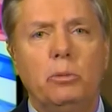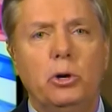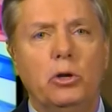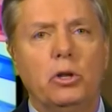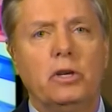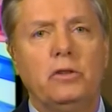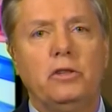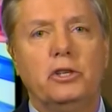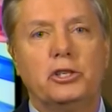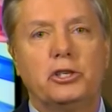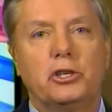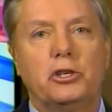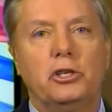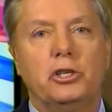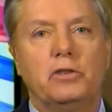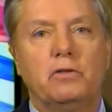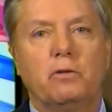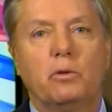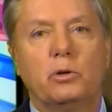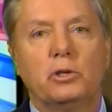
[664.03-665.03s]
Pulling the
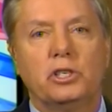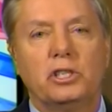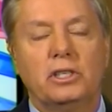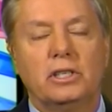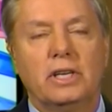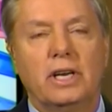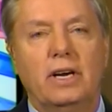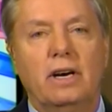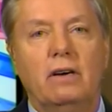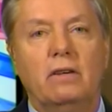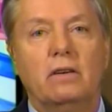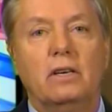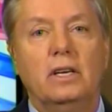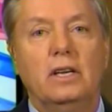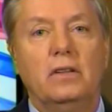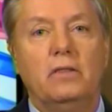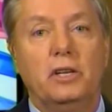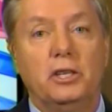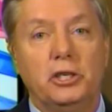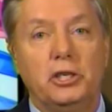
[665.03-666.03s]
surge forces out
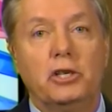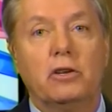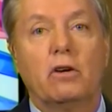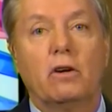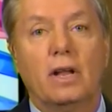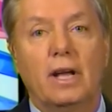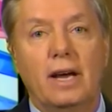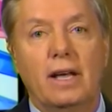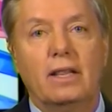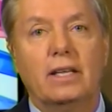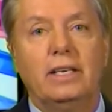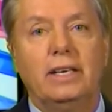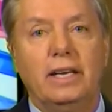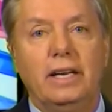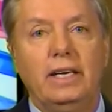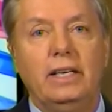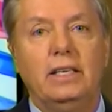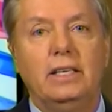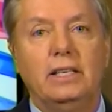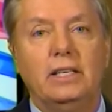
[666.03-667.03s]
that General
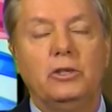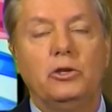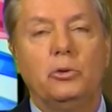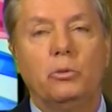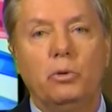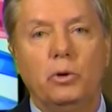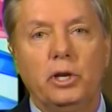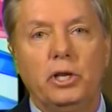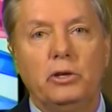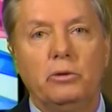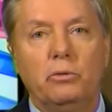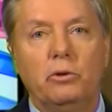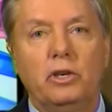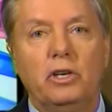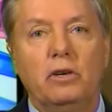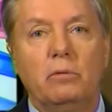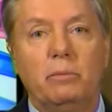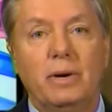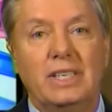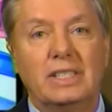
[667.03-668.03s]
Allen needed in
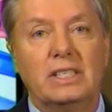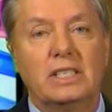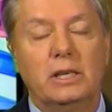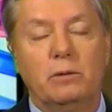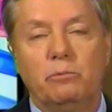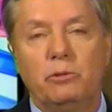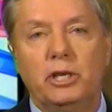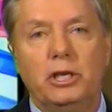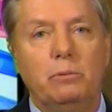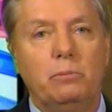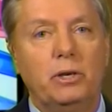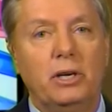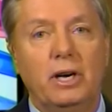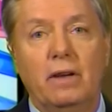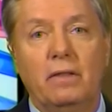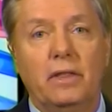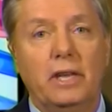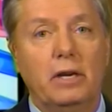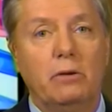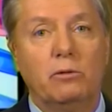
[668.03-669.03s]
2012 by
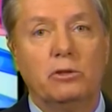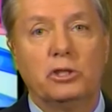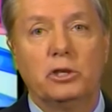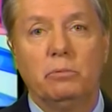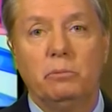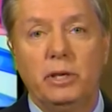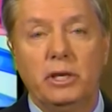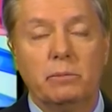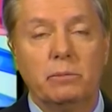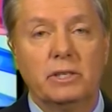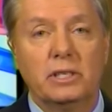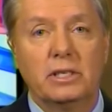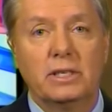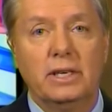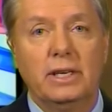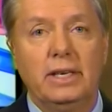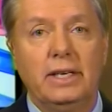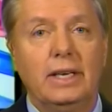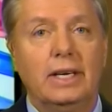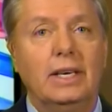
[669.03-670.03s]
September, I think, was a big
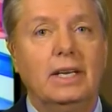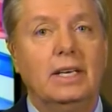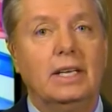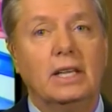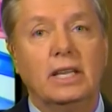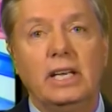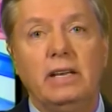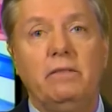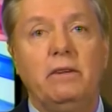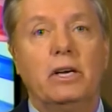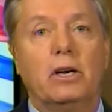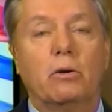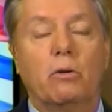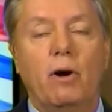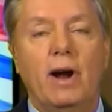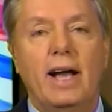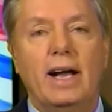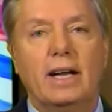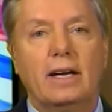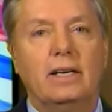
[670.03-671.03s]
mistake. Leaving
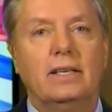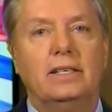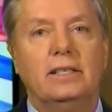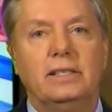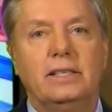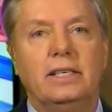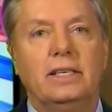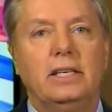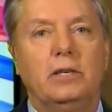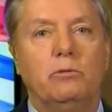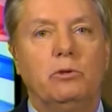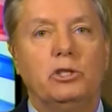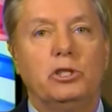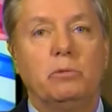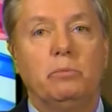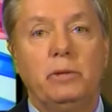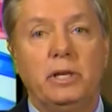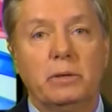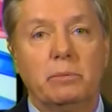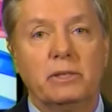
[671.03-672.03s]
Iraq unattended
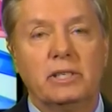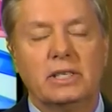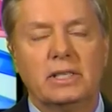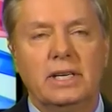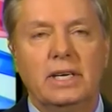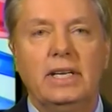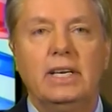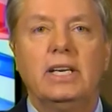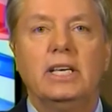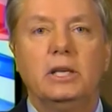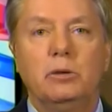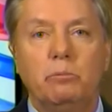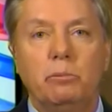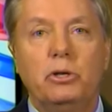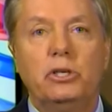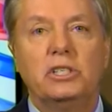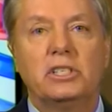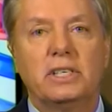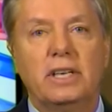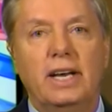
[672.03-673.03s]
was a big mistake, and
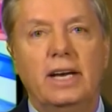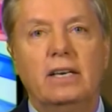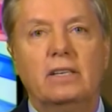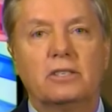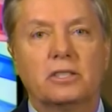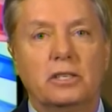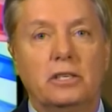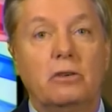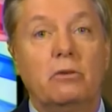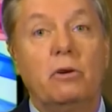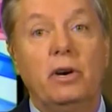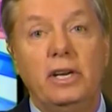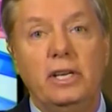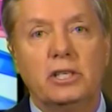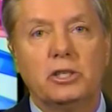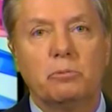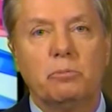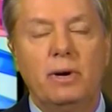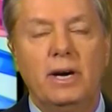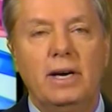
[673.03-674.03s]
it puts doubts in
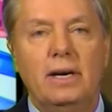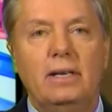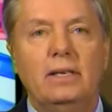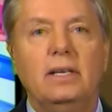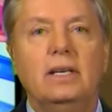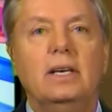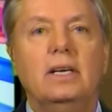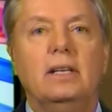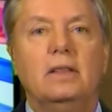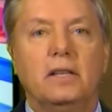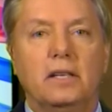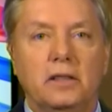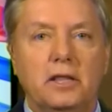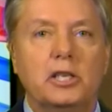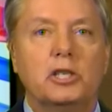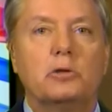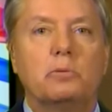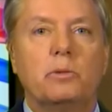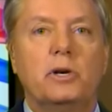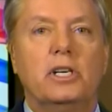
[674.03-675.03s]
Iran's mind
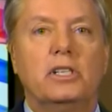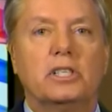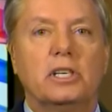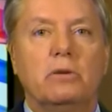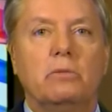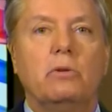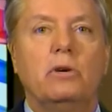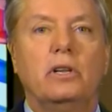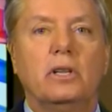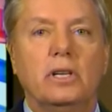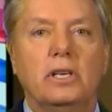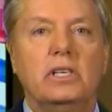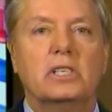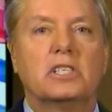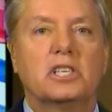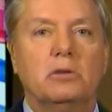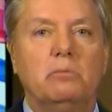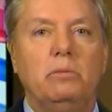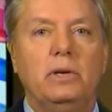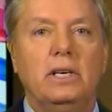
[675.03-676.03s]
that this president
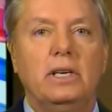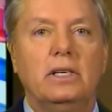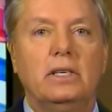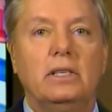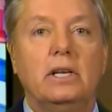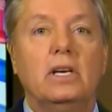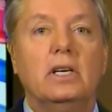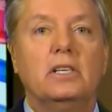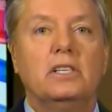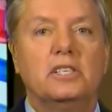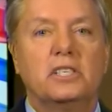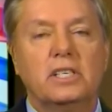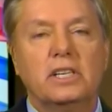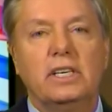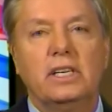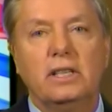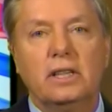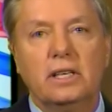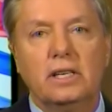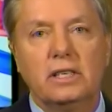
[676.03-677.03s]
really is committed to
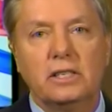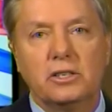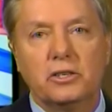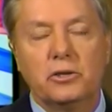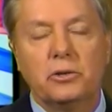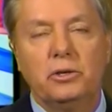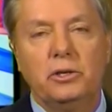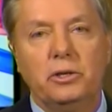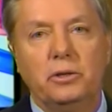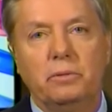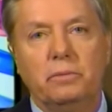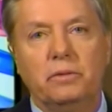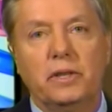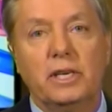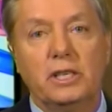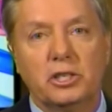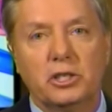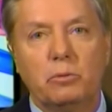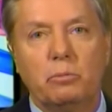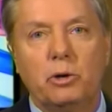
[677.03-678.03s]
seeing things through.
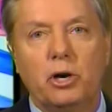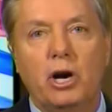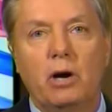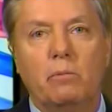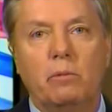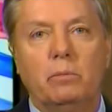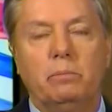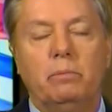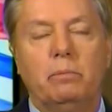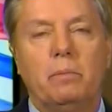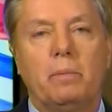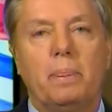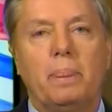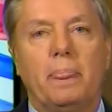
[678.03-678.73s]
That's the problem.